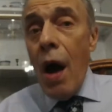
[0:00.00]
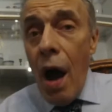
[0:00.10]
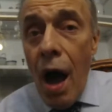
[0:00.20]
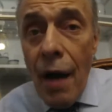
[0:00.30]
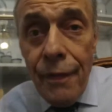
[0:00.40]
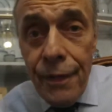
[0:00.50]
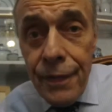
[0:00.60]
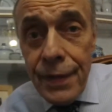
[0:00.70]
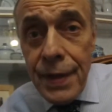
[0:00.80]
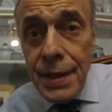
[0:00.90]

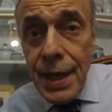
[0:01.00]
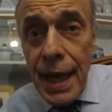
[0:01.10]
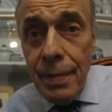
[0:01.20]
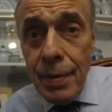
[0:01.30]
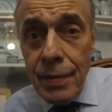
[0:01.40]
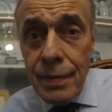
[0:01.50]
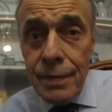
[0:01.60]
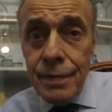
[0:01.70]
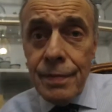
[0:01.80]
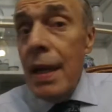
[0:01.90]
off the table?
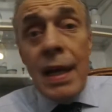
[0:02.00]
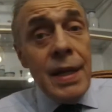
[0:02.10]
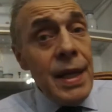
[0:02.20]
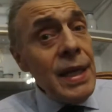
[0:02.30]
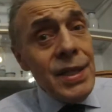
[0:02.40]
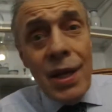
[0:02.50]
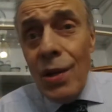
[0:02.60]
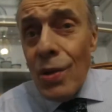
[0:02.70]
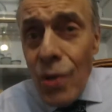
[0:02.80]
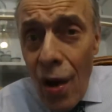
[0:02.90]
There's a
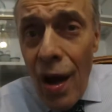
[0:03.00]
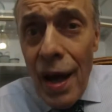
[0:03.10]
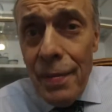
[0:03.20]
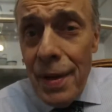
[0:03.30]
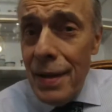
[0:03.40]
lot